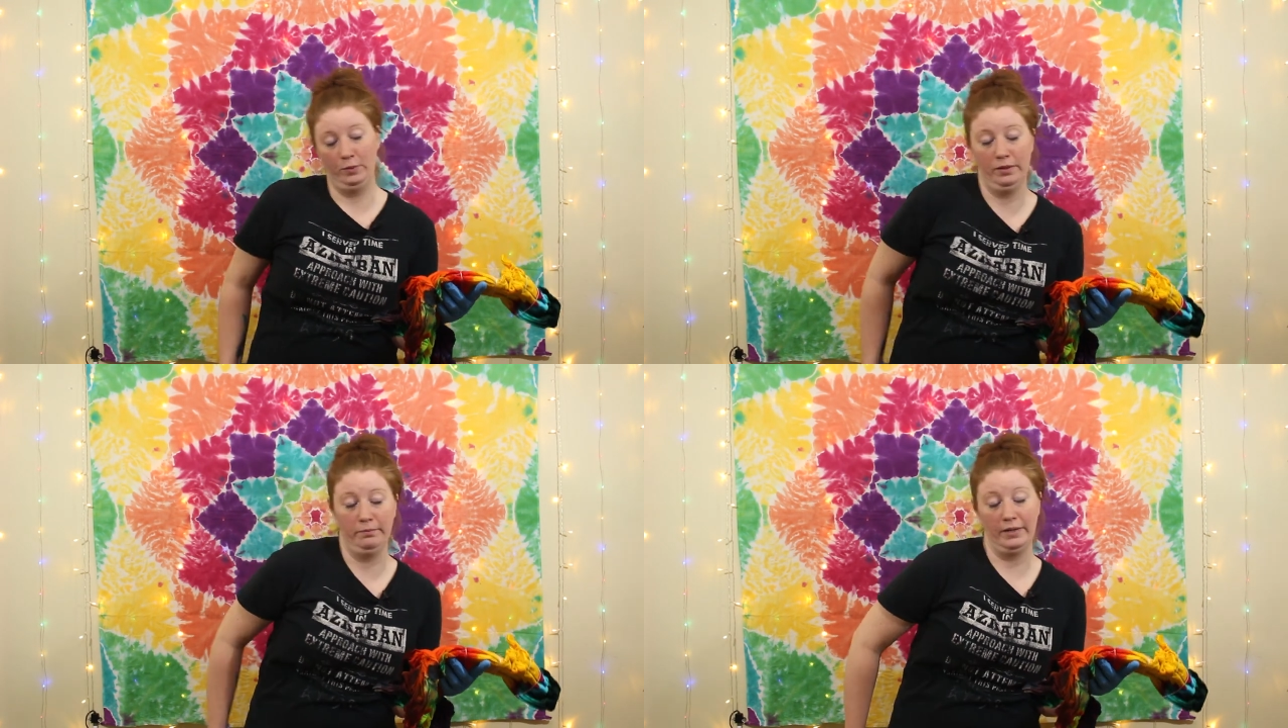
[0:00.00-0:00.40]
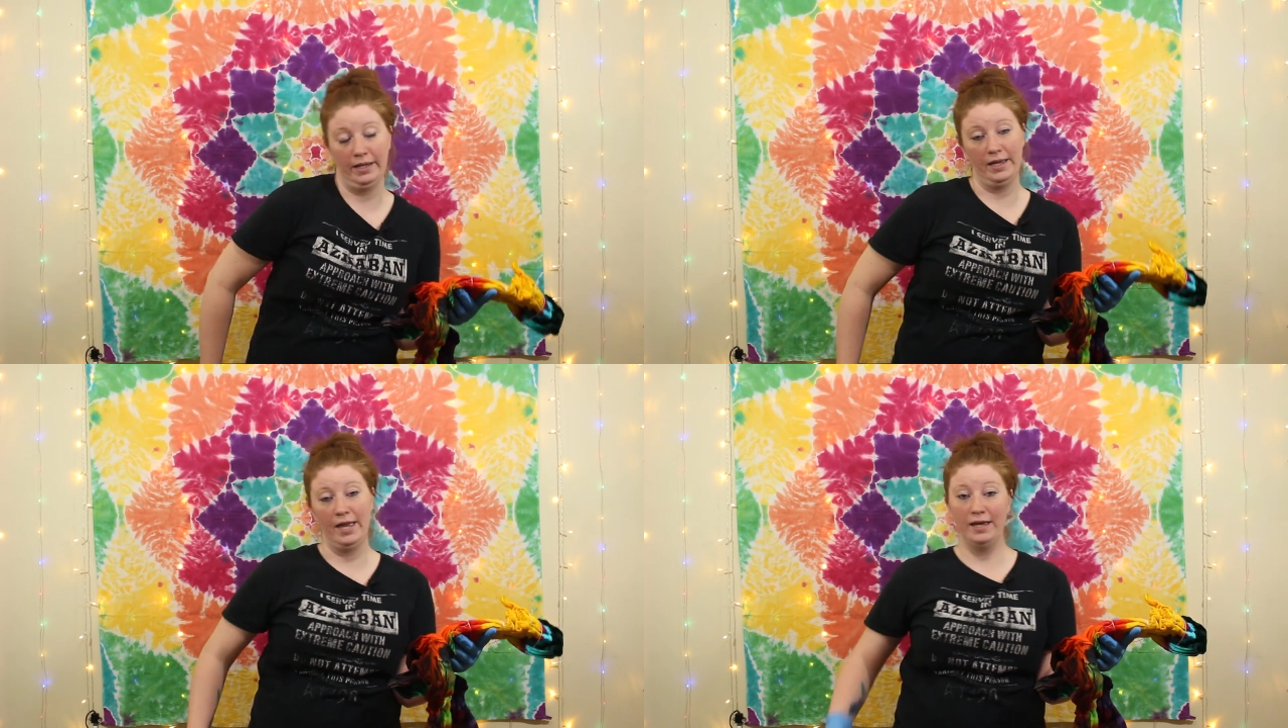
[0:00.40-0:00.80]
with
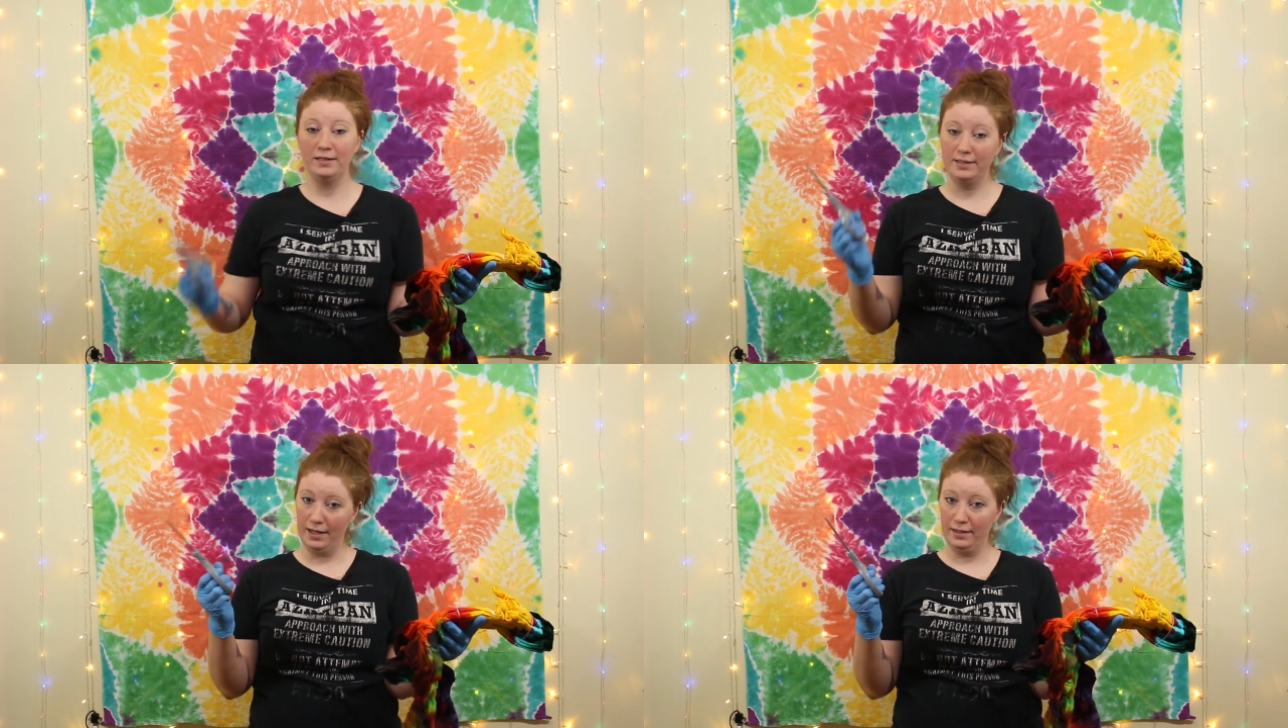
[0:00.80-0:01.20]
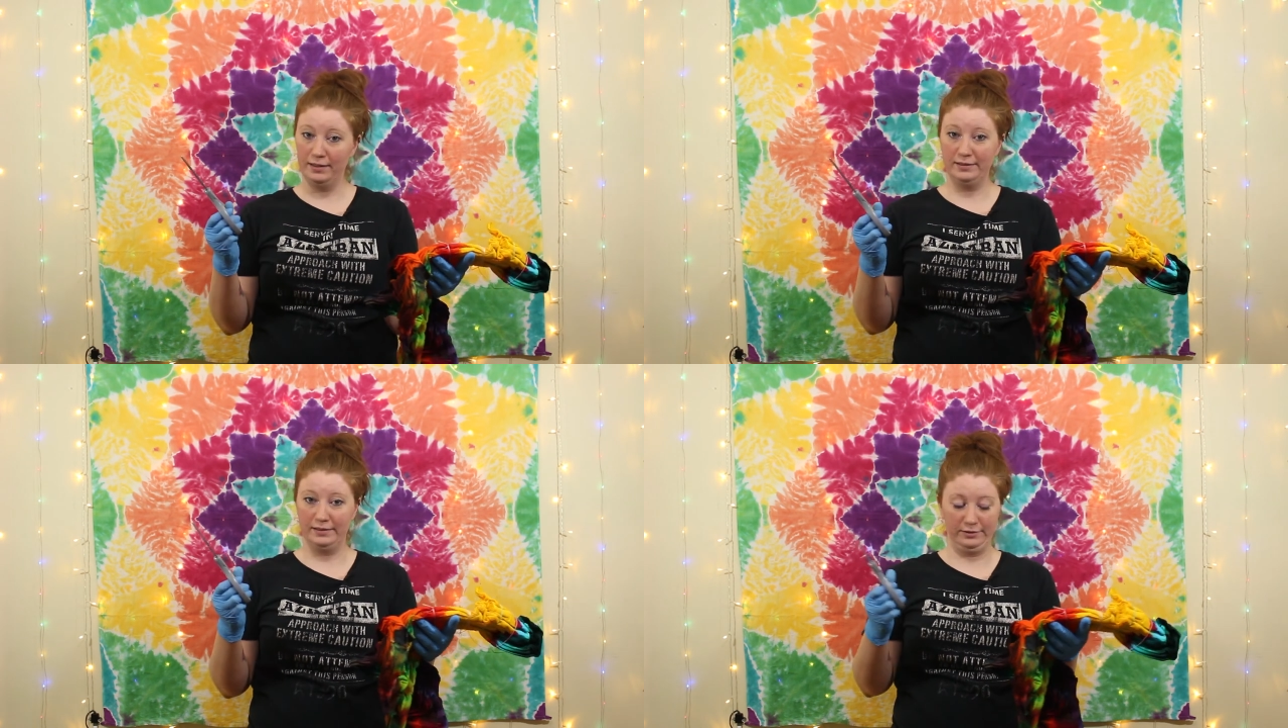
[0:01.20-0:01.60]
my handy
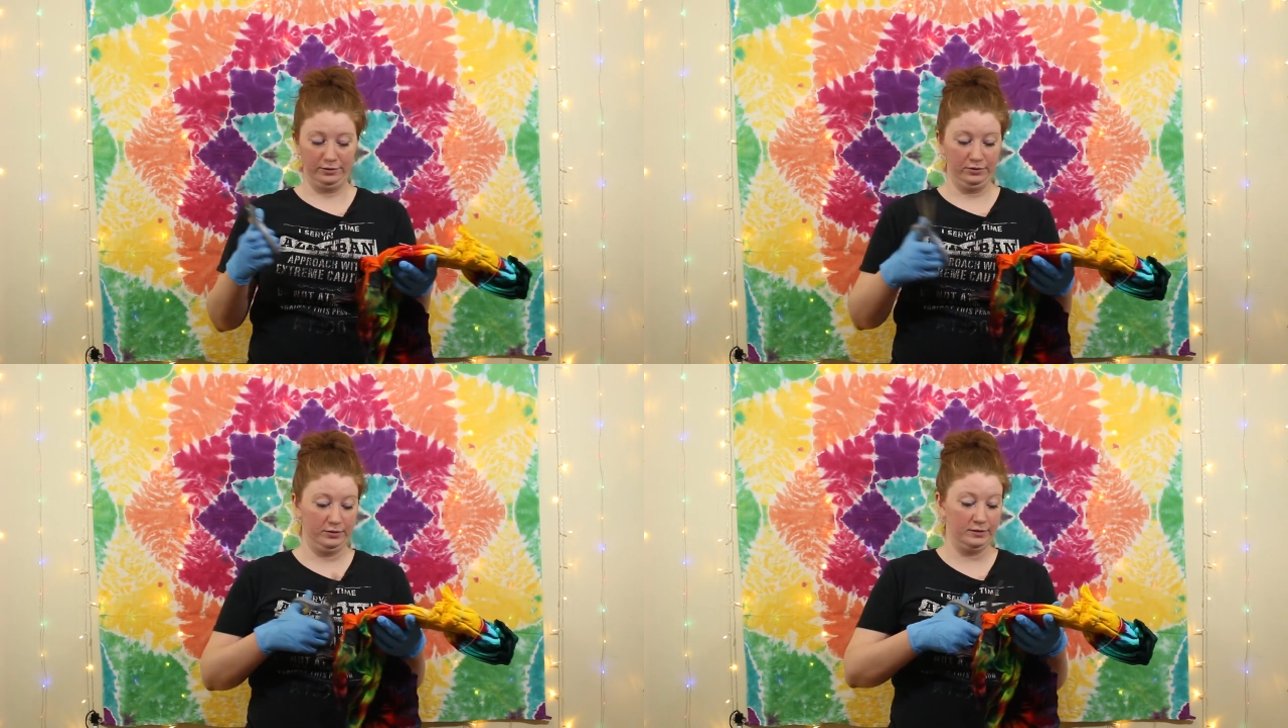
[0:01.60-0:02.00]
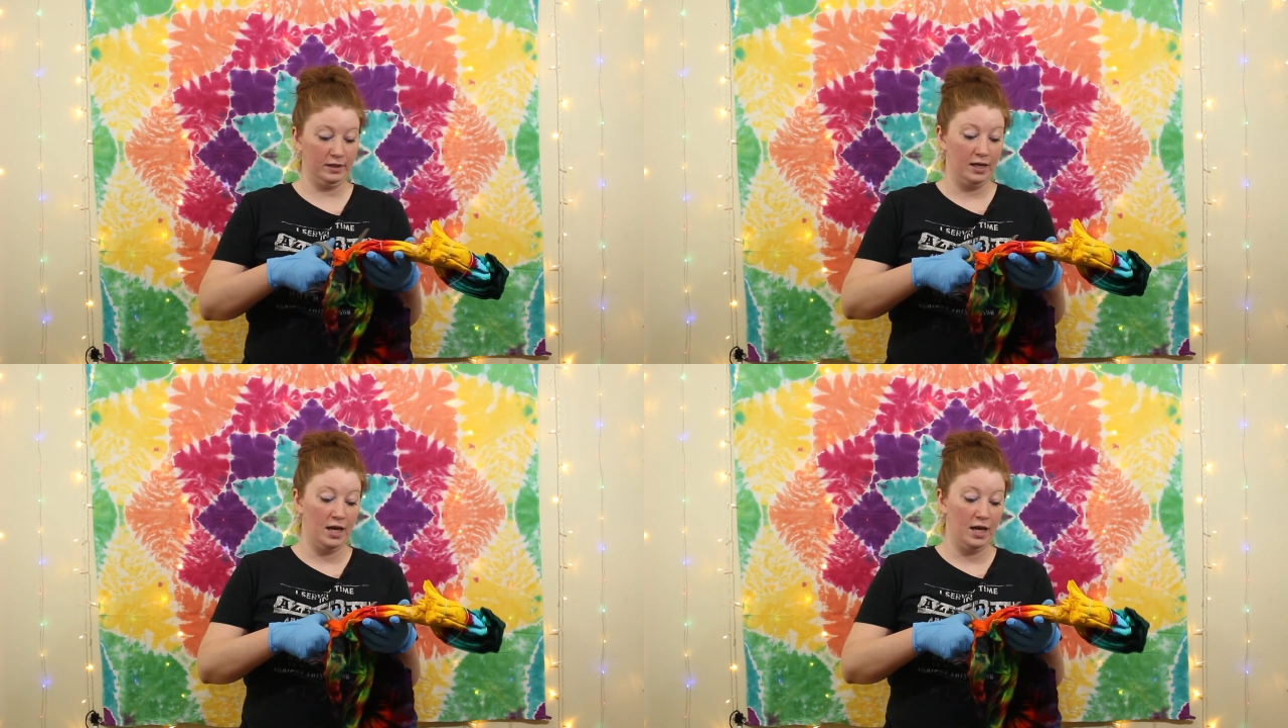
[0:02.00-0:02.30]
dandy scissors.